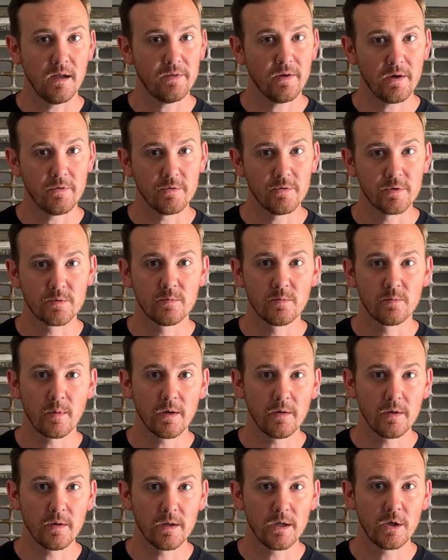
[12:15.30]
I thought it was
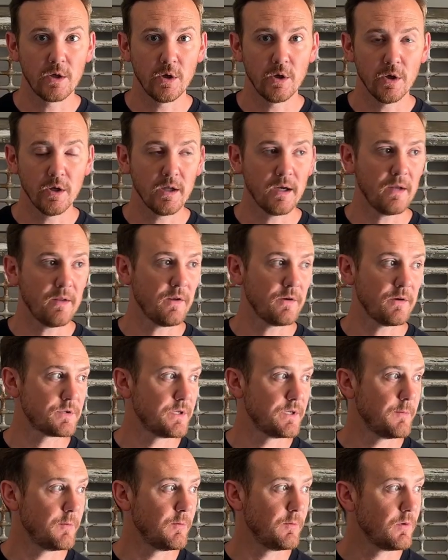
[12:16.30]
really good. I thought it was
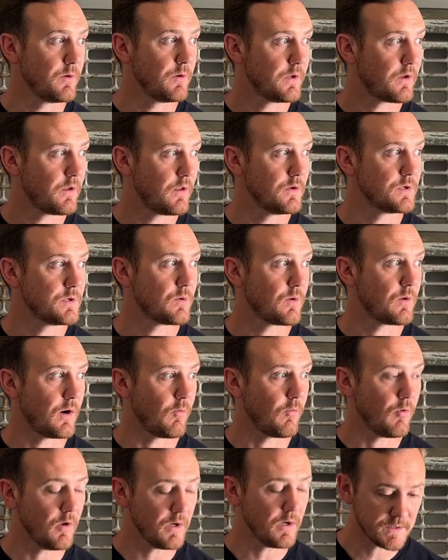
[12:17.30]
gonna get me really close to where I
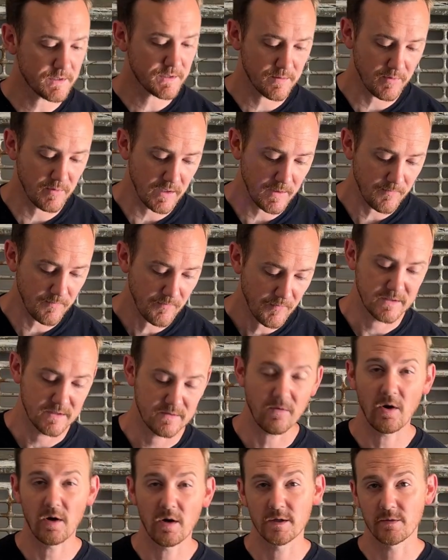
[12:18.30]
wanted to be as
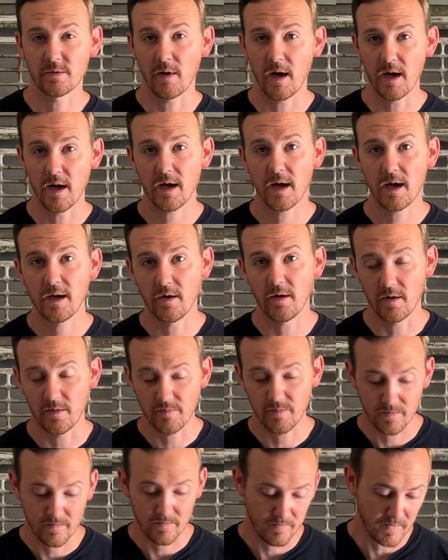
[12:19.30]
far as ride height
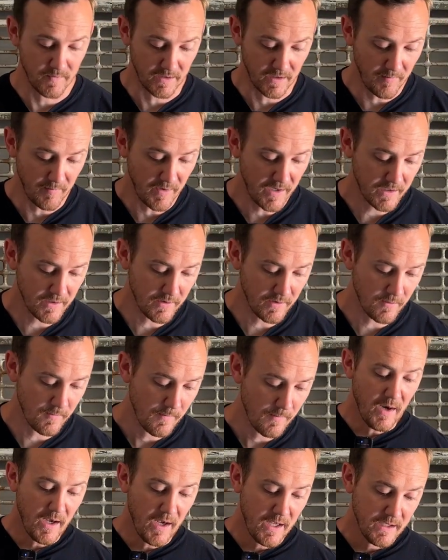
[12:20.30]
on the Commando.
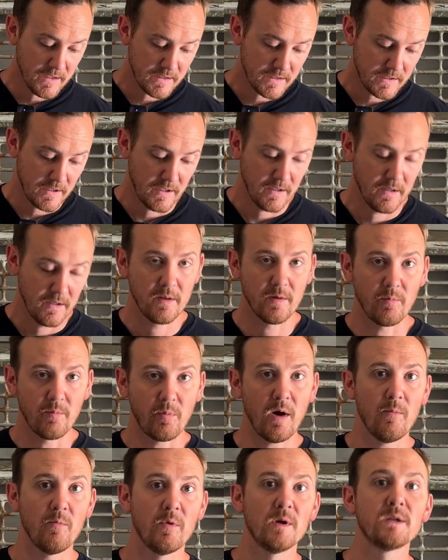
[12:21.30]
But the
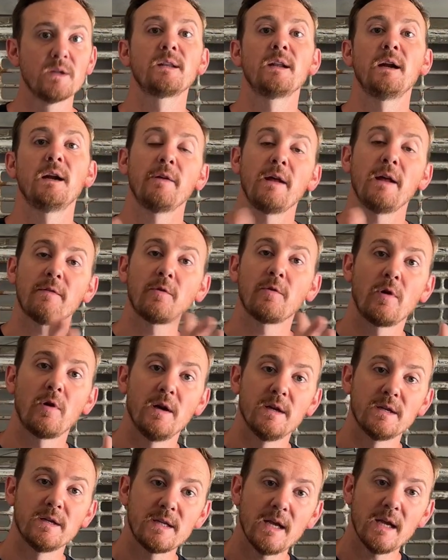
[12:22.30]
problem was then I would have to order
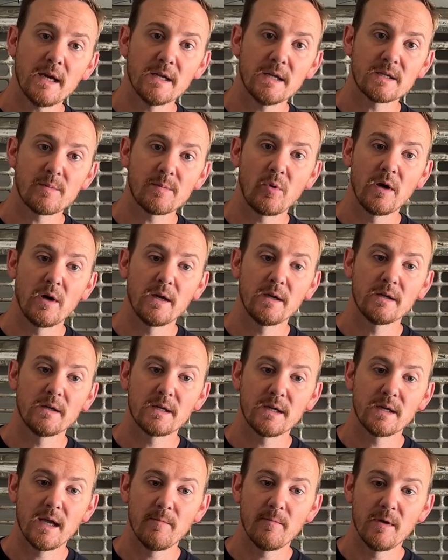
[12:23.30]
a second spring
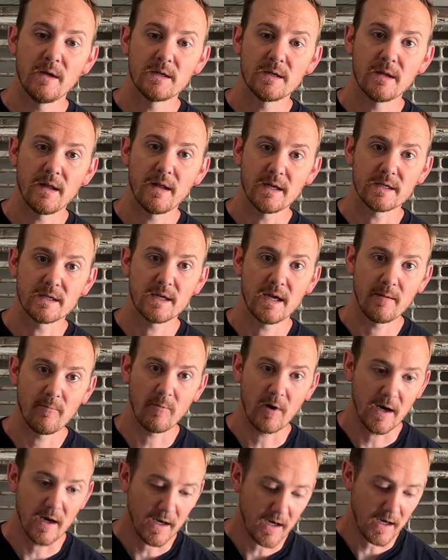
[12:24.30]
to get me to that same
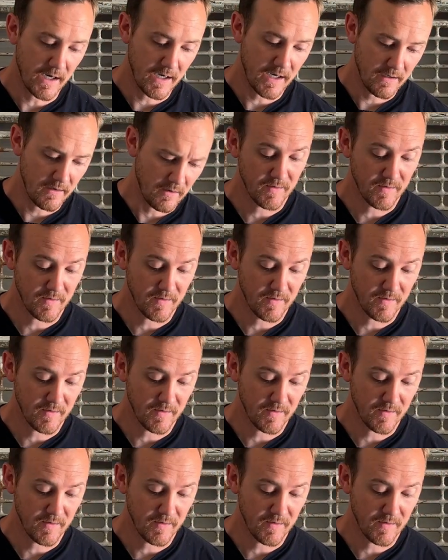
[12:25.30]
ride height.